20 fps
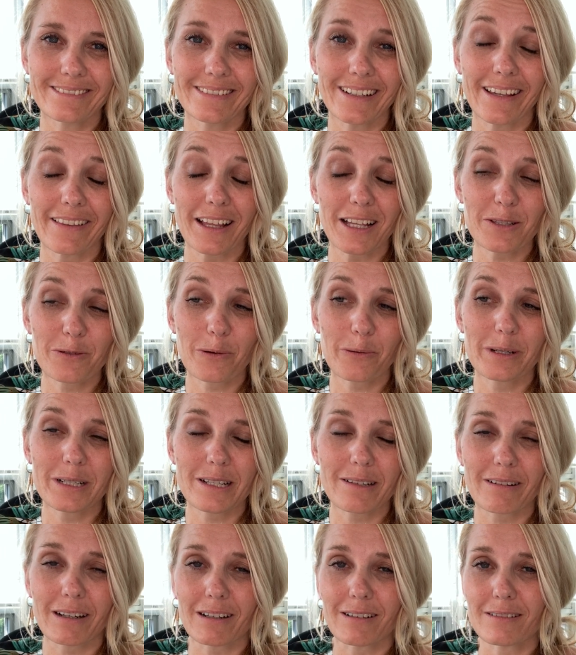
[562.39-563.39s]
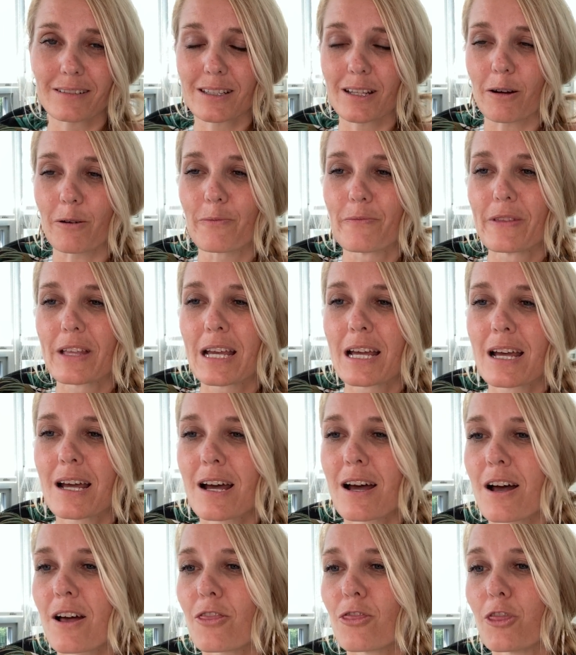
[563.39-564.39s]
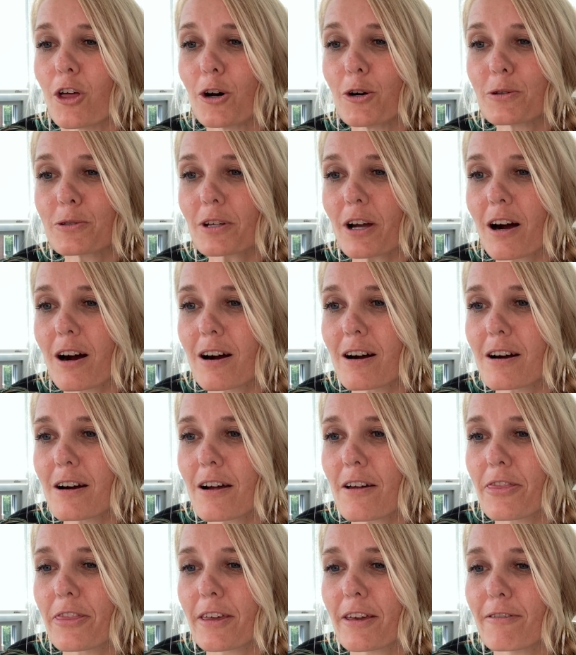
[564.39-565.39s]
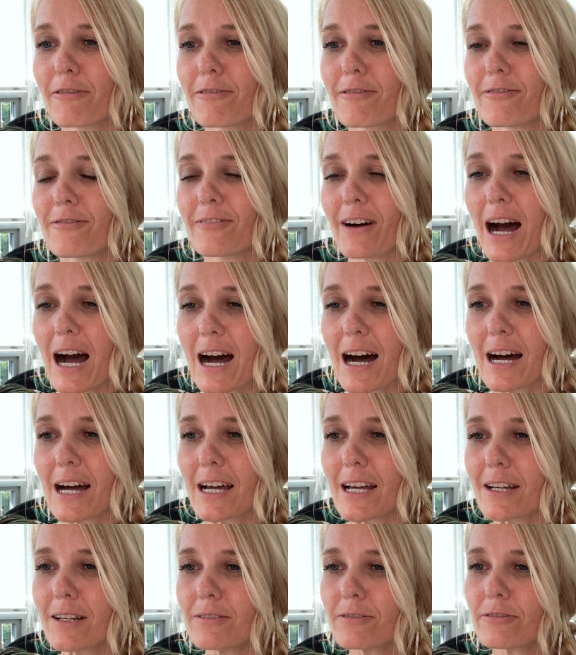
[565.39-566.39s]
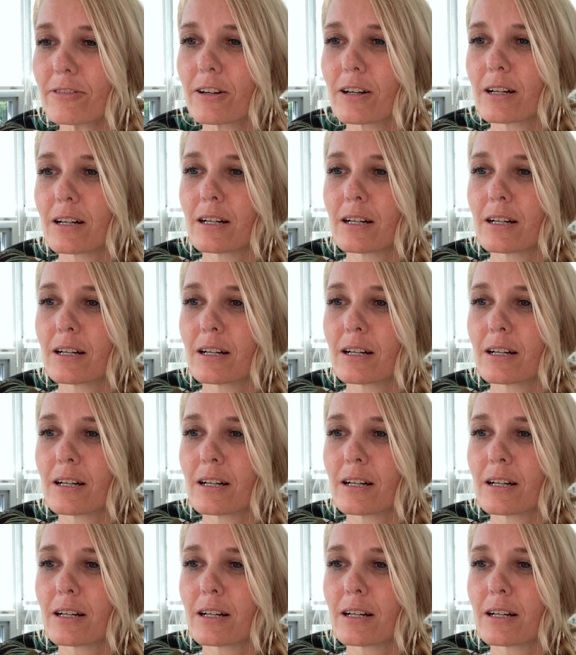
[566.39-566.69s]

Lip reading: And that's what we do here. So those are the five